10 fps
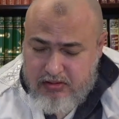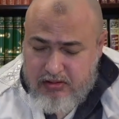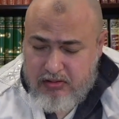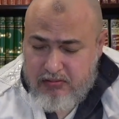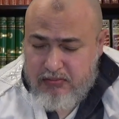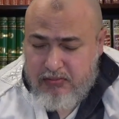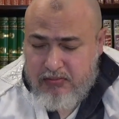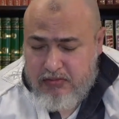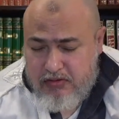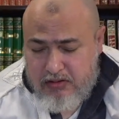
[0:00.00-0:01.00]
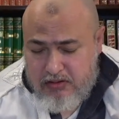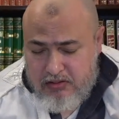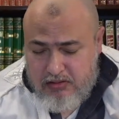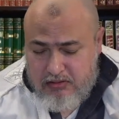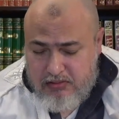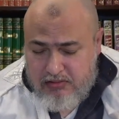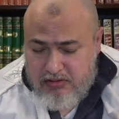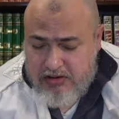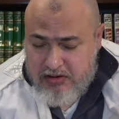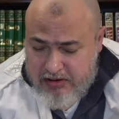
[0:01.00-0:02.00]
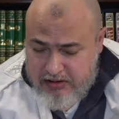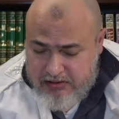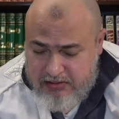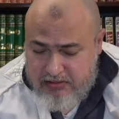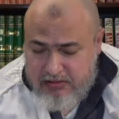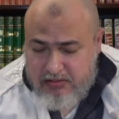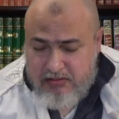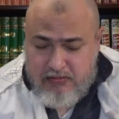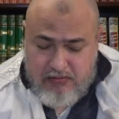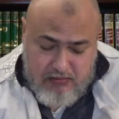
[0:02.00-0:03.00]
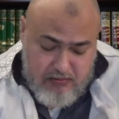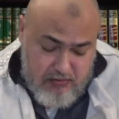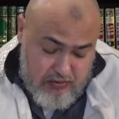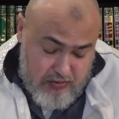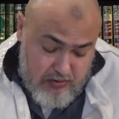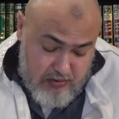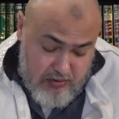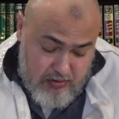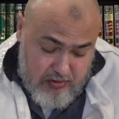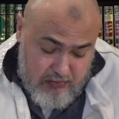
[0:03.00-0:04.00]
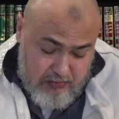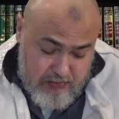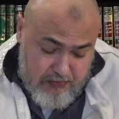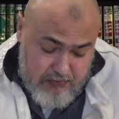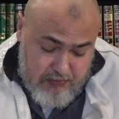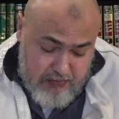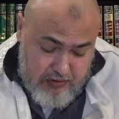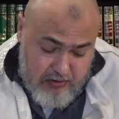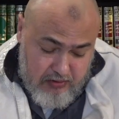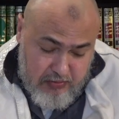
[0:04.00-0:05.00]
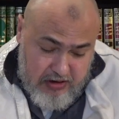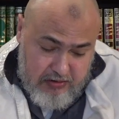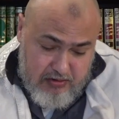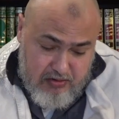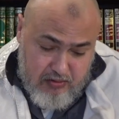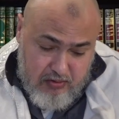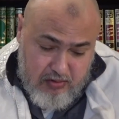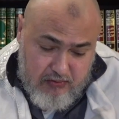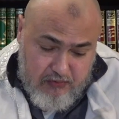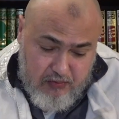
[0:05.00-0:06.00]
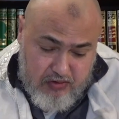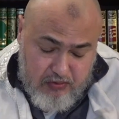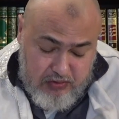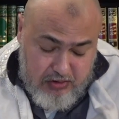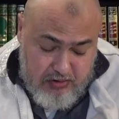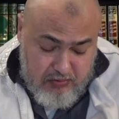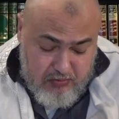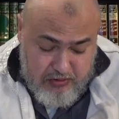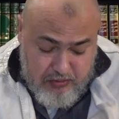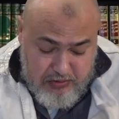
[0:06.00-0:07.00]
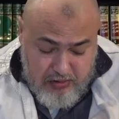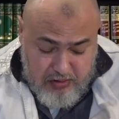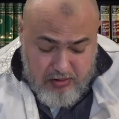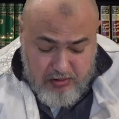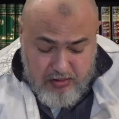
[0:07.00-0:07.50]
to connect and remind us all of where we are.